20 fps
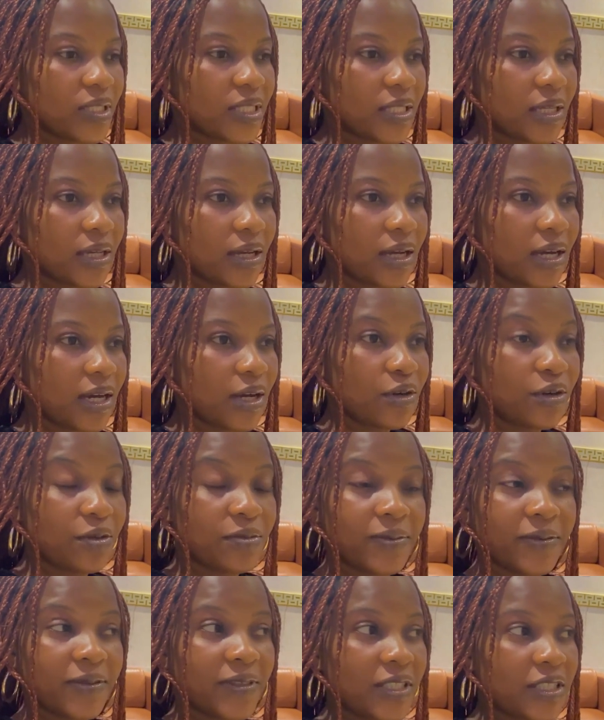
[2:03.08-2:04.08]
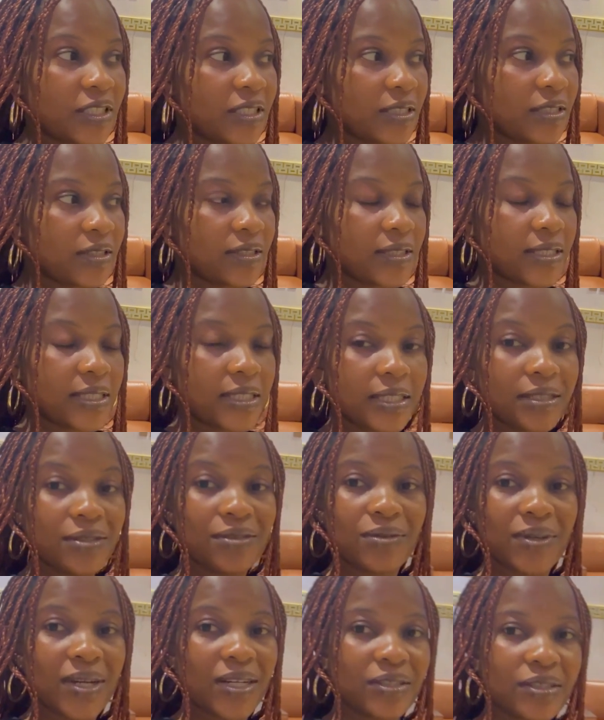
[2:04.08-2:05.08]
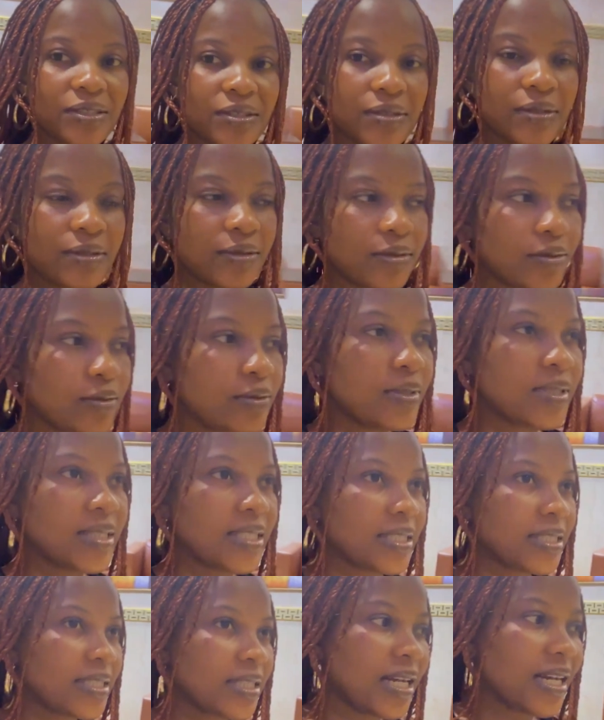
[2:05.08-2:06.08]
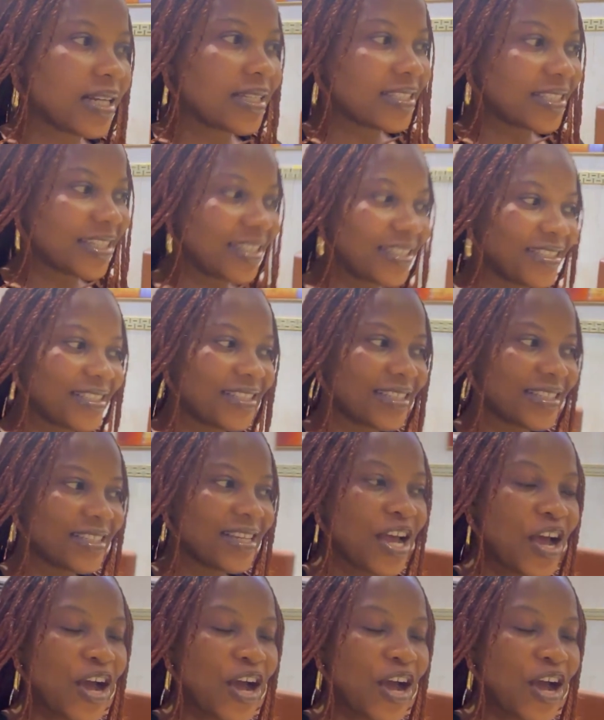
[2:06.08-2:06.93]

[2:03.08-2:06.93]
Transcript: see her. Hopefully she's on seat. So I can just do this and get it